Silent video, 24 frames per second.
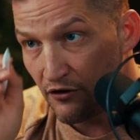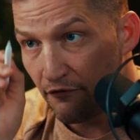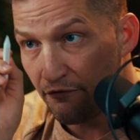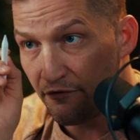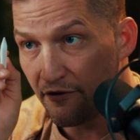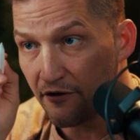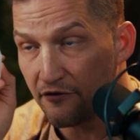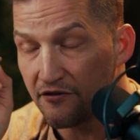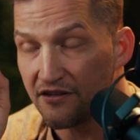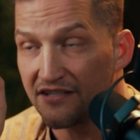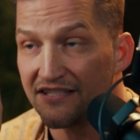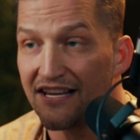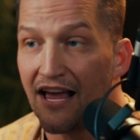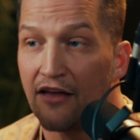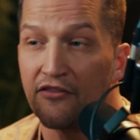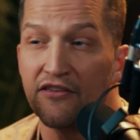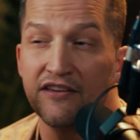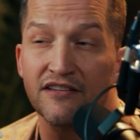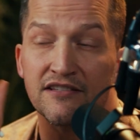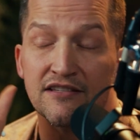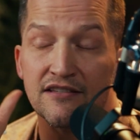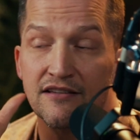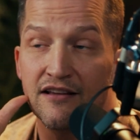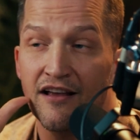to figure this out.
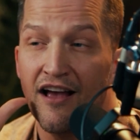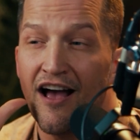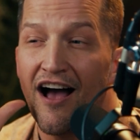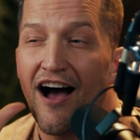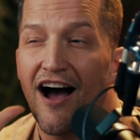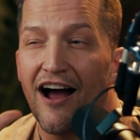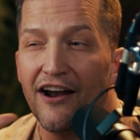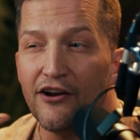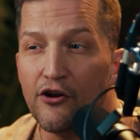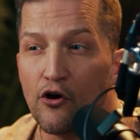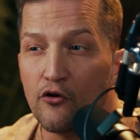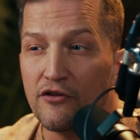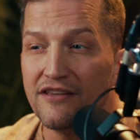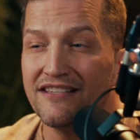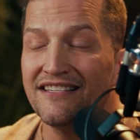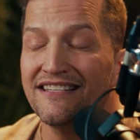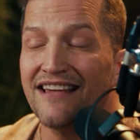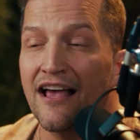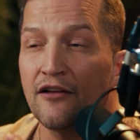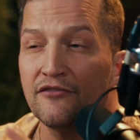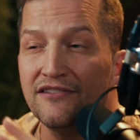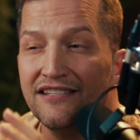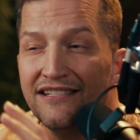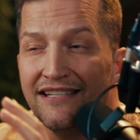I know this
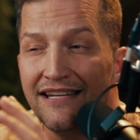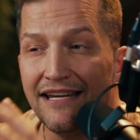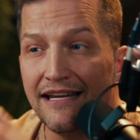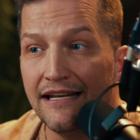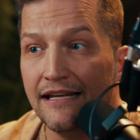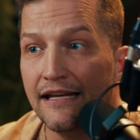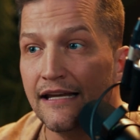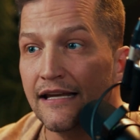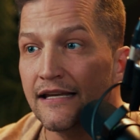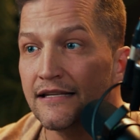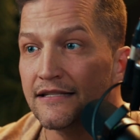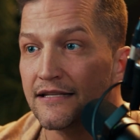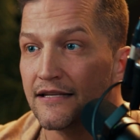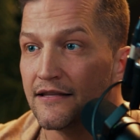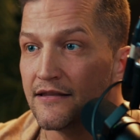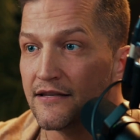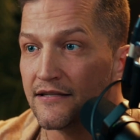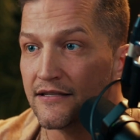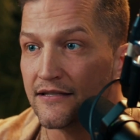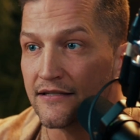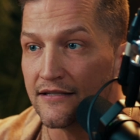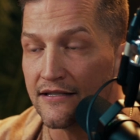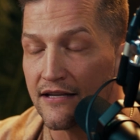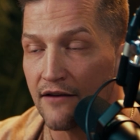sounds tedious and
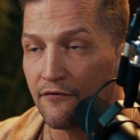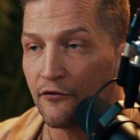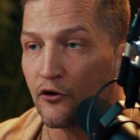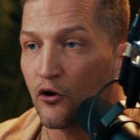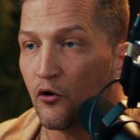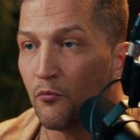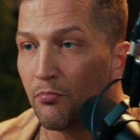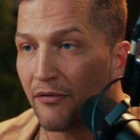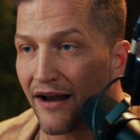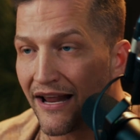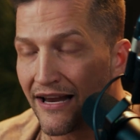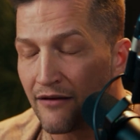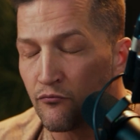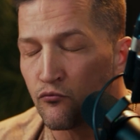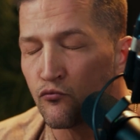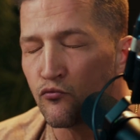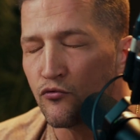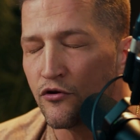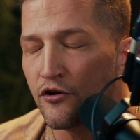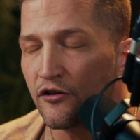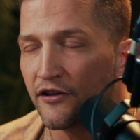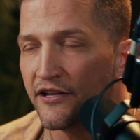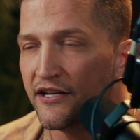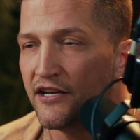this is difficult, but I
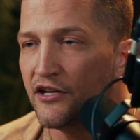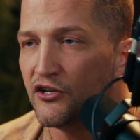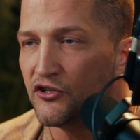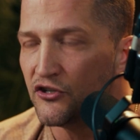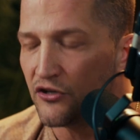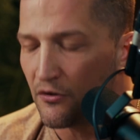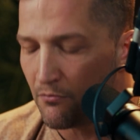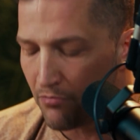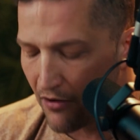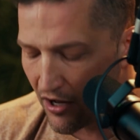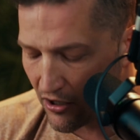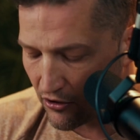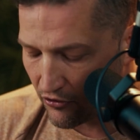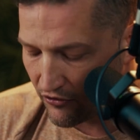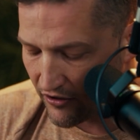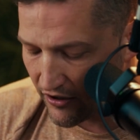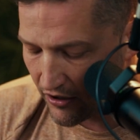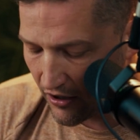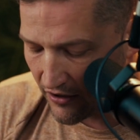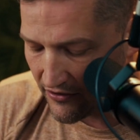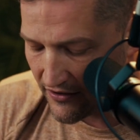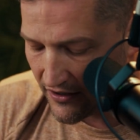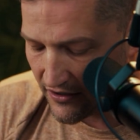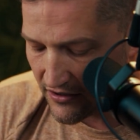really need you to buckle in
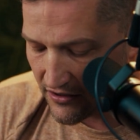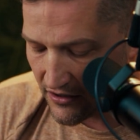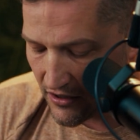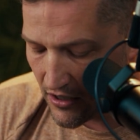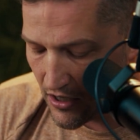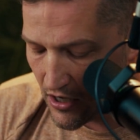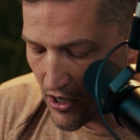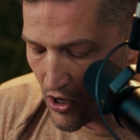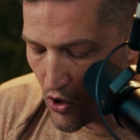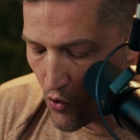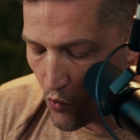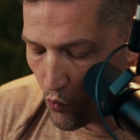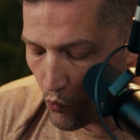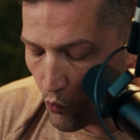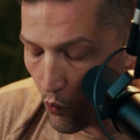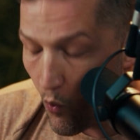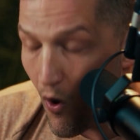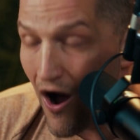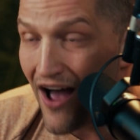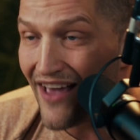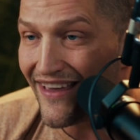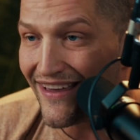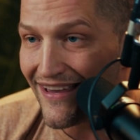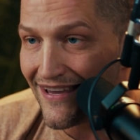on this.
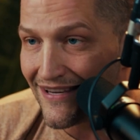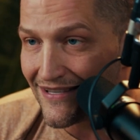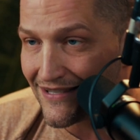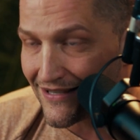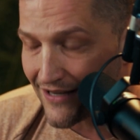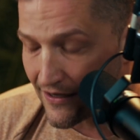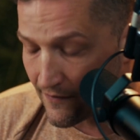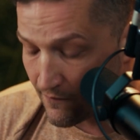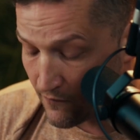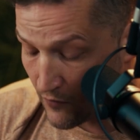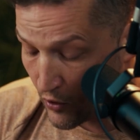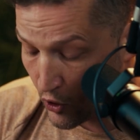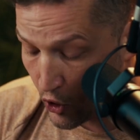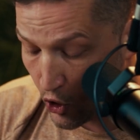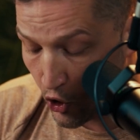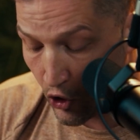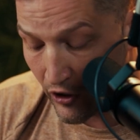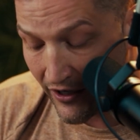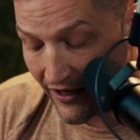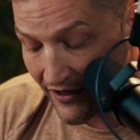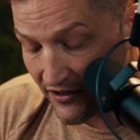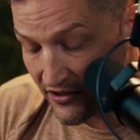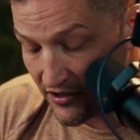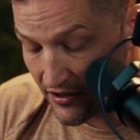What is it?
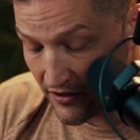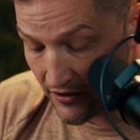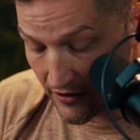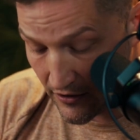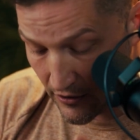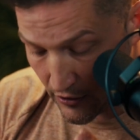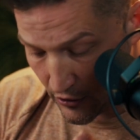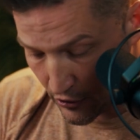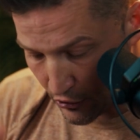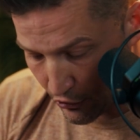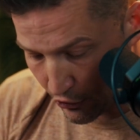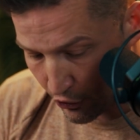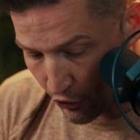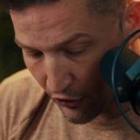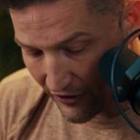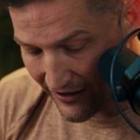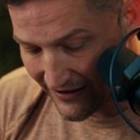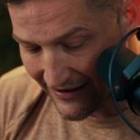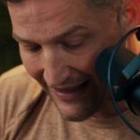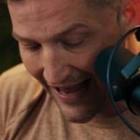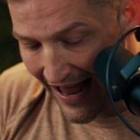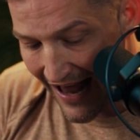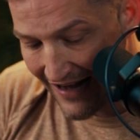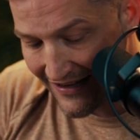Look at
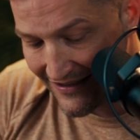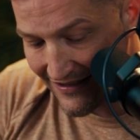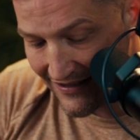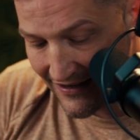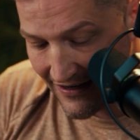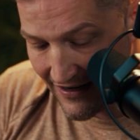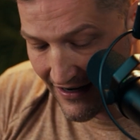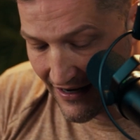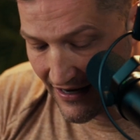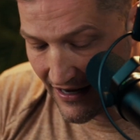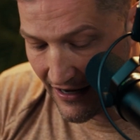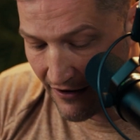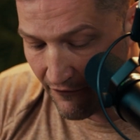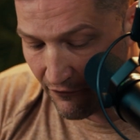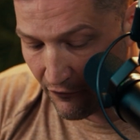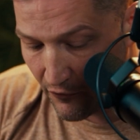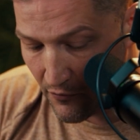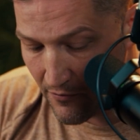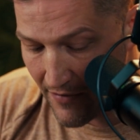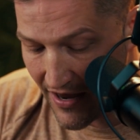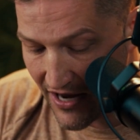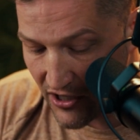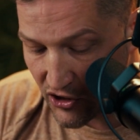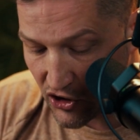that
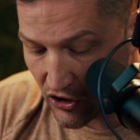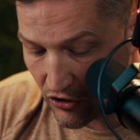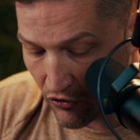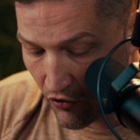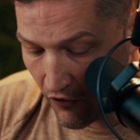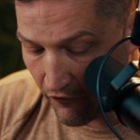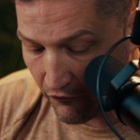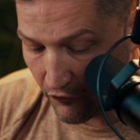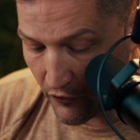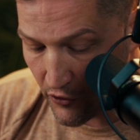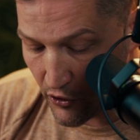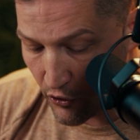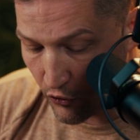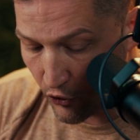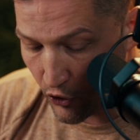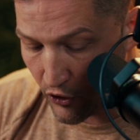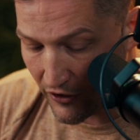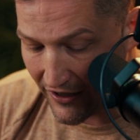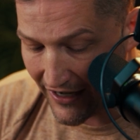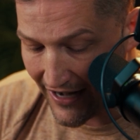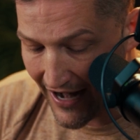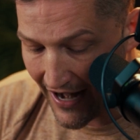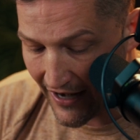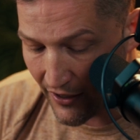information. Hopefully you're
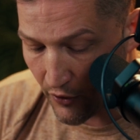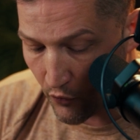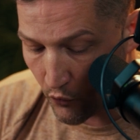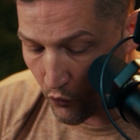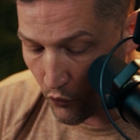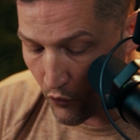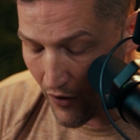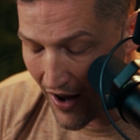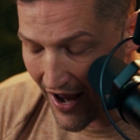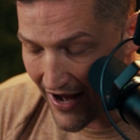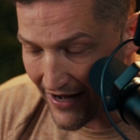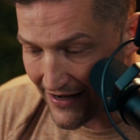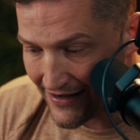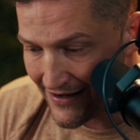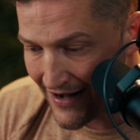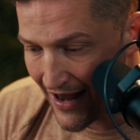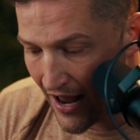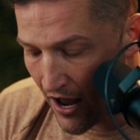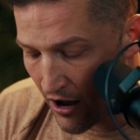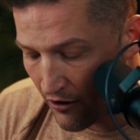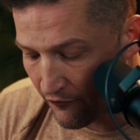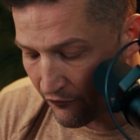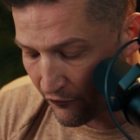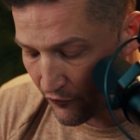looking at it right
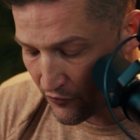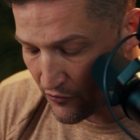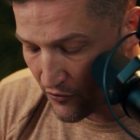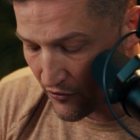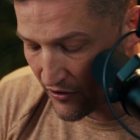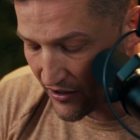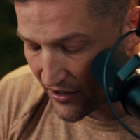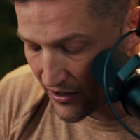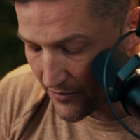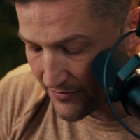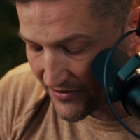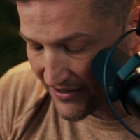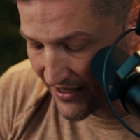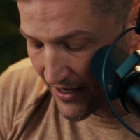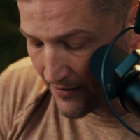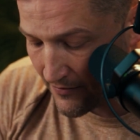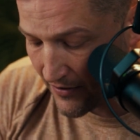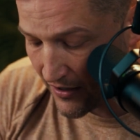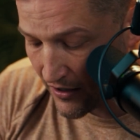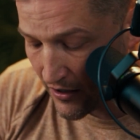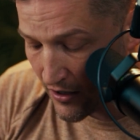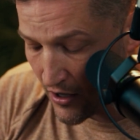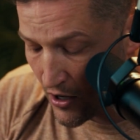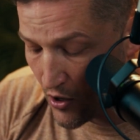now for your income
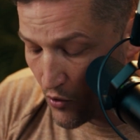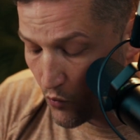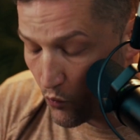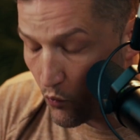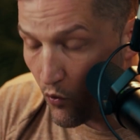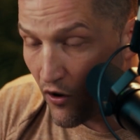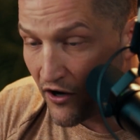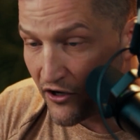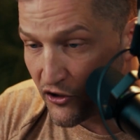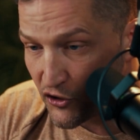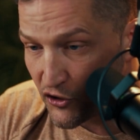statement. What